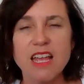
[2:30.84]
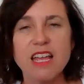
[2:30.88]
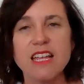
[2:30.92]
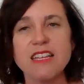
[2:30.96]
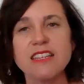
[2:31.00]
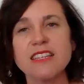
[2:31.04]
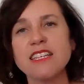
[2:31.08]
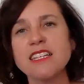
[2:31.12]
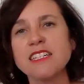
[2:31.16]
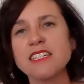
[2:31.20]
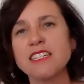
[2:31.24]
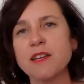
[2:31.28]

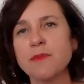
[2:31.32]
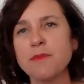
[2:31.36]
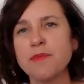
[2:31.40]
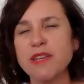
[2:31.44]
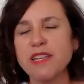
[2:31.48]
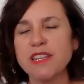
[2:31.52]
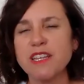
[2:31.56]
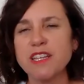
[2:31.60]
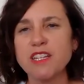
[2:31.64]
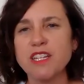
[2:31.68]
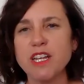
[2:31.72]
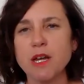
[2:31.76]
This could be
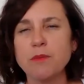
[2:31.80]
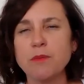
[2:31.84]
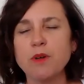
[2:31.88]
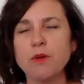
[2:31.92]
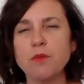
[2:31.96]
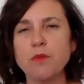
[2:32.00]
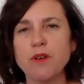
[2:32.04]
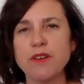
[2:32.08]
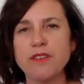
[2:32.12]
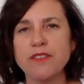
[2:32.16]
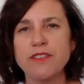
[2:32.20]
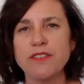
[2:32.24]
the number
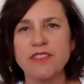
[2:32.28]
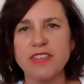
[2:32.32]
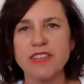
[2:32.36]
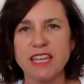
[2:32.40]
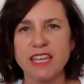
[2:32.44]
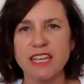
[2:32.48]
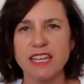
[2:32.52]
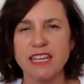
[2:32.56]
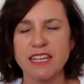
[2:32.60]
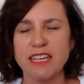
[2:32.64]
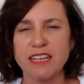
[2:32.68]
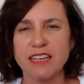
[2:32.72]
one
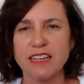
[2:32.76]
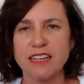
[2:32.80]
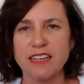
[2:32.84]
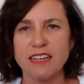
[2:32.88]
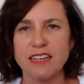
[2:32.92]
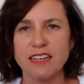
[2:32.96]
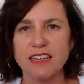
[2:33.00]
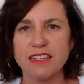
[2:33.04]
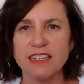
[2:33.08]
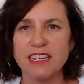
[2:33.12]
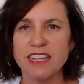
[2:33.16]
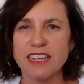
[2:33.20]
thing
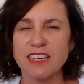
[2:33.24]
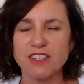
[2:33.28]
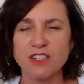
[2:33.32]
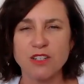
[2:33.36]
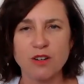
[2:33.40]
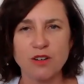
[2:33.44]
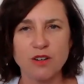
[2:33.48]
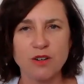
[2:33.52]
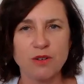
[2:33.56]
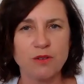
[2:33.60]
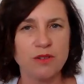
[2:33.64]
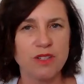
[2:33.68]
that can
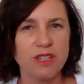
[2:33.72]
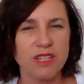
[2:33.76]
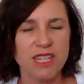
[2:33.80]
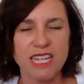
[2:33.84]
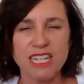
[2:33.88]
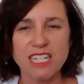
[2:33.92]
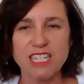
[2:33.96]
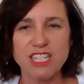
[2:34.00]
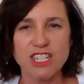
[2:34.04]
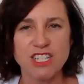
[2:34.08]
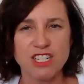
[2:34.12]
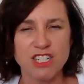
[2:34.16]
turn a
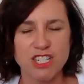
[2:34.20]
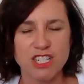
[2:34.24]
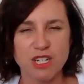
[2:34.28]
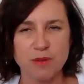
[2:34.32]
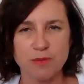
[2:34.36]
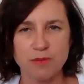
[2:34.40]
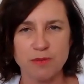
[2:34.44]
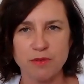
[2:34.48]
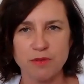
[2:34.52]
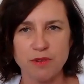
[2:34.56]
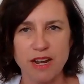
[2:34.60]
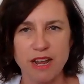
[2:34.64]
relationship
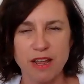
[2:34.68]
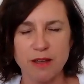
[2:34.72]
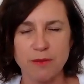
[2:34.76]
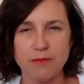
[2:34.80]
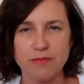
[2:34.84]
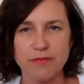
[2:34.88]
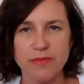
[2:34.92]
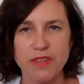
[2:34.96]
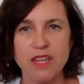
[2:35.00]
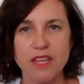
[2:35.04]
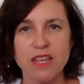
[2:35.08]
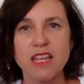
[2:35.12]
around,
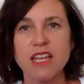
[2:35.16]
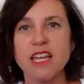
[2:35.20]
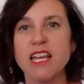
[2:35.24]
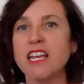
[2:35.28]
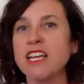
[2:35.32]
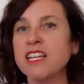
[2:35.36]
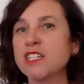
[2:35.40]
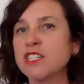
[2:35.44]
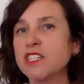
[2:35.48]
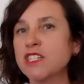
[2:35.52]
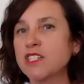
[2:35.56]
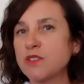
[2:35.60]

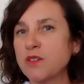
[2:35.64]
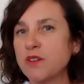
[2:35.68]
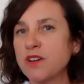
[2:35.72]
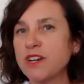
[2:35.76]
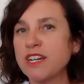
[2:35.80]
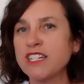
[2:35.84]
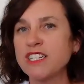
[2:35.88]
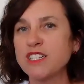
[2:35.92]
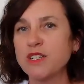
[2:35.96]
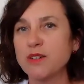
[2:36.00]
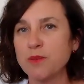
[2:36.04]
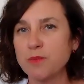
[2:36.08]
is
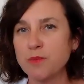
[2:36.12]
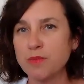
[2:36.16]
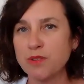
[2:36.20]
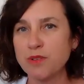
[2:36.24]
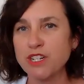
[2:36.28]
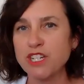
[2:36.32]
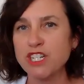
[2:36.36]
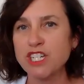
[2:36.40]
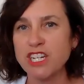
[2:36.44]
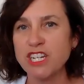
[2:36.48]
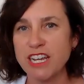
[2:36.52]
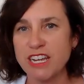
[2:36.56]
starting to
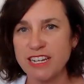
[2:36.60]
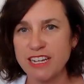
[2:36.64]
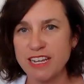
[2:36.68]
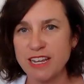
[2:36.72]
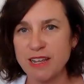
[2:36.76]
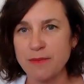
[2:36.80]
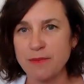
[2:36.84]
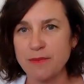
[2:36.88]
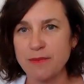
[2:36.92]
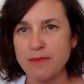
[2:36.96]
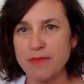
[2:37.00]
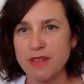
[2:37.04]
appreciate
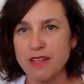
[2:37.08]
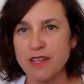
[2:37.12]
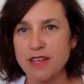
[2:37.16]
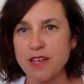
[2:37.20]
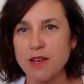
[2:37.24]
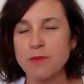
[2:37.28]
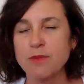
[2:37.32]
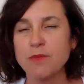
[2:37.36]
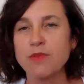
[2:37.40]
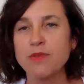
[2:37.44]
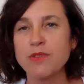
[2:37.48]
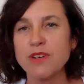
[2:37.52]
him.
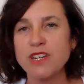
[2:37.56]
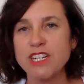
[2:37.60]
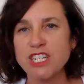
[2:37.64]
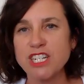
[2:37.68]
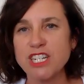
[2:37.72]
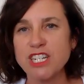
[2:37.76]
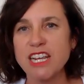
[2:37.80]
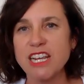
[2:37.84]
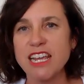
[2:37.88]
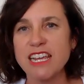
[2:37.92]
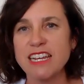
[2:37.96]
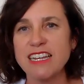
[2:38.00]

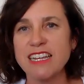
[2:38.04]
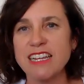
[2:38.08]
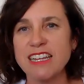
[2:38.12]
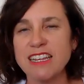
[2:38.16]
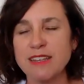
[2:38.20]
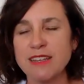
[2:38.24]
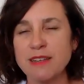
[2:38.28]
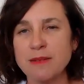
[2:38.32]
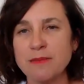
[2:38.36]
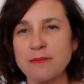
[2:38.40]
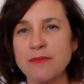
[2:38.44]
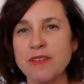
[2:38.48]
Appreciate
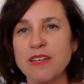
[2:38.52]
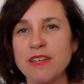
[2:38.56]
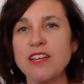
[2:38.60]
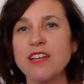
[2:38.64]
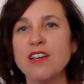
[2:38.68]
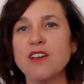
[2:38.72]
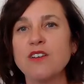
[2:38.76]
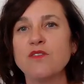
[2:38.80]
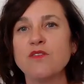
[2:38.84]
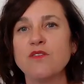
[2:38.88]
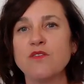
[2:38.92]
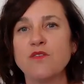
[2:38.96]
him
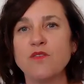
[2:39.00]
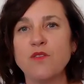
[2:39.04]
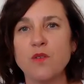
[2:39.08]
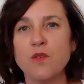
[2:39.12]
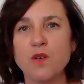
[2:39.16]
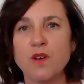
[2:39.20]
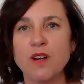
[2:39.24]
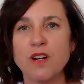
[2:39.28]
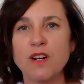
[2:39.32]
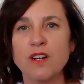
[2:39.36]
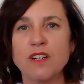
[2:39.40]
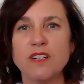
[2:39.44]

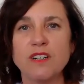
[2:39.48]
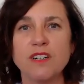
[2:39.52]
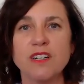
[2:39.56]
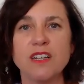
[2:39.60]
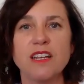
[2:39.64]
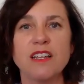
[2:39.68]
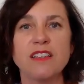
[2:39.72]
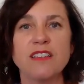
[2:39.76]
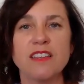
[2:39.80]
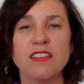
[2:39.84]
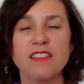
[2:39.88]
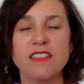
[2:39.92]
for
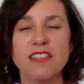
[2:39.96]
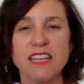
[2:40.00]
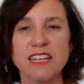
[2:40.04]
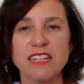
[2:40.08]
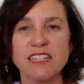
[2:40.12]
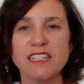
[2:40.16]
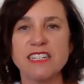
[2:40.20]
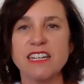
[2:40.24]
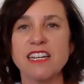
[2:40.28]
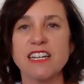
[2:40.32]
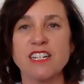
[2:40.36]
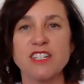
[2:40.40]
the things
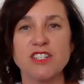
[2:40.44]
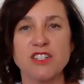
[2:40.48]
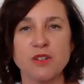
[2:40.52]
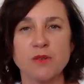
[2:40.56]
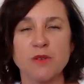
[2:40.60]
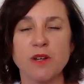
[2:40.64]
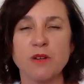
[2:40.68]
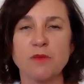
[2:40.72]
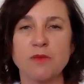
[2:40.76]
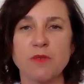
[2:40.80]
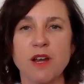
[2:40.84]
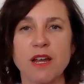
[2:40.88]
that he's
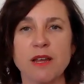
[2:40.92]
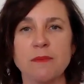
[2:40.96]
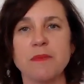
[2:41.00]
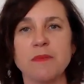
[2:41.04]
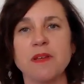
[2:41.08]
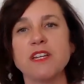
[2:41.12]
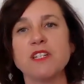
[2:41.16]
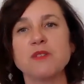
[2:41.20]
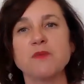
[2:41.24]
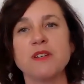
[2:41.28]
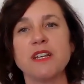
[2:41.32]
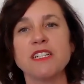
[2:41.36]
doing right.
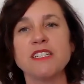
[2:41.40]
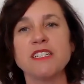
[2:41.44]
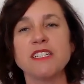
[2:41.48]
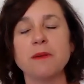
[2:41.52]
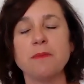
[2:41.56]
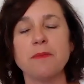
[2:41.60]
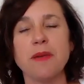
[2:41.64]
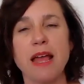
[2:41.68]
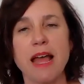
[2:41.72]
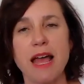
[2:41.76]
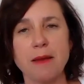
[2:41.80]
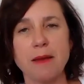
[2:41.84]
Because what ends up
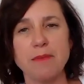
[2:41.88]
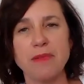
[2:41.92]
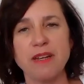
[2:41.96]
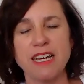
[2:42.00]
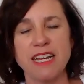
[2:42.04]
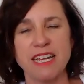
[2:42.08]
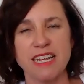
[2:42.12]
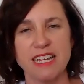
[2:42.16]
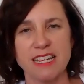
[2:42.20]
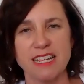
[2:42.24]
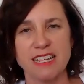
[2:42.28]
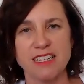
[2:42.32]

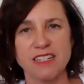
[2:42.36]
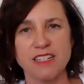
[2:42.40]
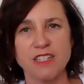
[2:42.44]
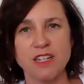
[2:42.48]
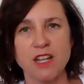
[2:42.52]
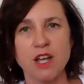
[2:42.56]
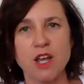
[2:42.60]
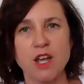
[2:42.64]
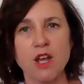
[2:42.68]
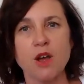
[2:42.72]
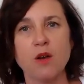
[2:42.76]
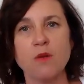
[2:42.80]
happening is
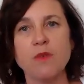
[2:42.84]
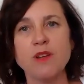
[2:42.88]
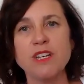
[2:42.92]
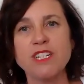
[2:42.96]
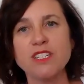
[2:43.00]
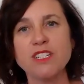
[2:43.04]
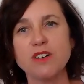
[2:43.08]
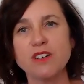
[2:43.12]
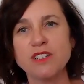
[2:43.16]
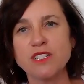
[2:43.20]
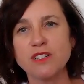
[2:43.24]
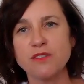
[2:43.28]
we
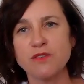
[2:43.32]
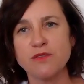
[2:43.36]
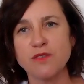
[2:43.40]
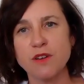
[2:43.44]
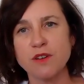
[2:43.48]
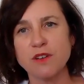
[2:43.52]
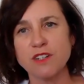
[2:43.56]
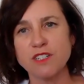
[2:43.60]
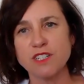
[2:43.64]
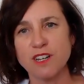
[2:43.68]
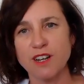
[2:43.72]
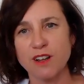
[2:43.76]
start to
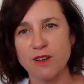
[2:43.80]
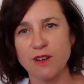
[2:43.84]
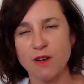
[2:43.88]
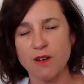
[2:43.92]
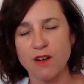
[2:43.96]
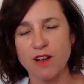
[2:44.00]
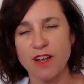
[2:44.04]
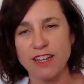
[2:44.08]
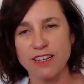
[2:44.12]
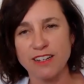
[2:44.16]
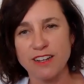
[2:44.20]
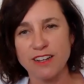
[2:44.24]
focusing
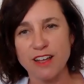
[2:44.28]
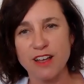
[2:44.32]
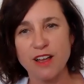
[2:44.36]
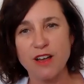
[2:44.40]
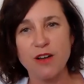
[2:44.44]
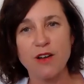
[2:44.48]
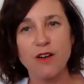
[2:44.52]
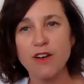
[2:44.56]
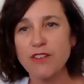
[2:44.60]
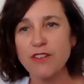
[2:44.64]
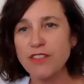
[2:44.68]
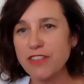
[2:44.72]
on
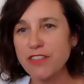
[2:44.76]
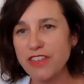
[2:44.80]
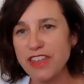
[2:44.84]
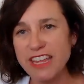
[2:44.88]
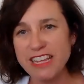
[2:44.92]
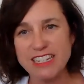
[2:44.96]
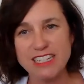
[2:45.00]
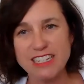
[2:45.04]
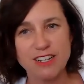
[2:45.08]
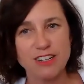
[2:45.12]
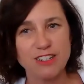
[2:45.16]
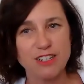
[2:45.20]
all the
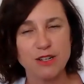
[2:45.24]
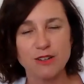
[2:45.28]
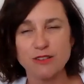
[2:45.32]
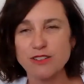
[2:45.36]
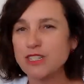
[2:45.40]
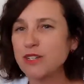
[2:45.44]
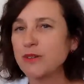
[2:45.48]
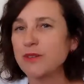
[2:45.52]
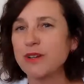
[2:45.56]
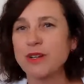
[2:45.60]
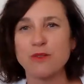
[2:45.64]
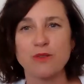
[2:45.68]
things that they're
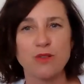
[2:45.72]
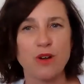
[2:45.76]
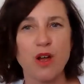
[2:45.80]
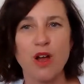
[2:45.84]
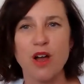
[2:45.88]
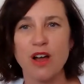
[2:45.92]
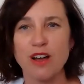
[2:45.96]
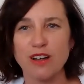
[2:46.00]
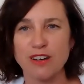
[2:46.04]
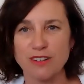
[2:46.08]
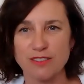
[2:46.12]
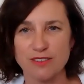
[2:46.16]
doing
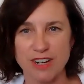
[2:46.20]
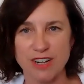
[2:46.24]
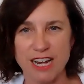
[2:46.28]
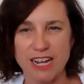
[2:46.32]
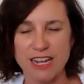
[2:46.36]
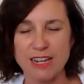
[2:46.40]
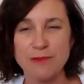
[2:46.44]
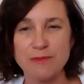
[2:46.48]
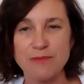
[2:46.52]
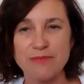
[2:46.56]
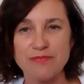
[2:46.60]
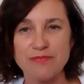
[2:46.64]
wrong, right?